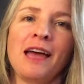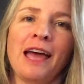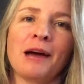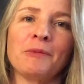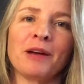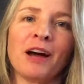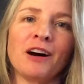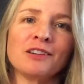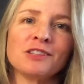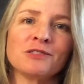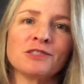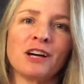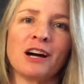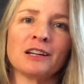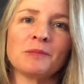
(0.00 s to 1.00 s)
And we also
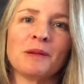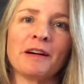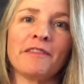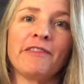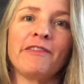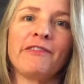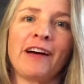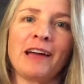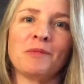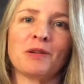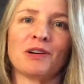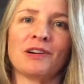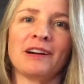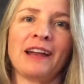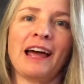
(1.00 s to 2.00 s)
talked about
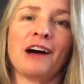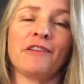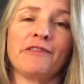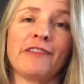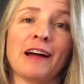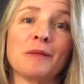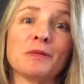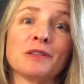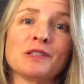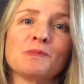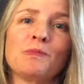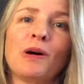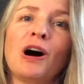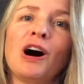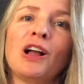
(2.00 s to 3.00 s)
fiber and how fiber is
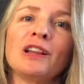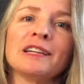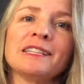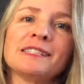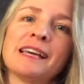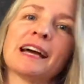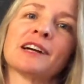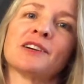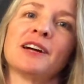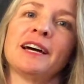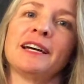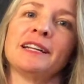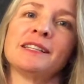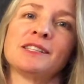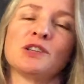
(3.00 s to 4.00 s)
polysaccharides,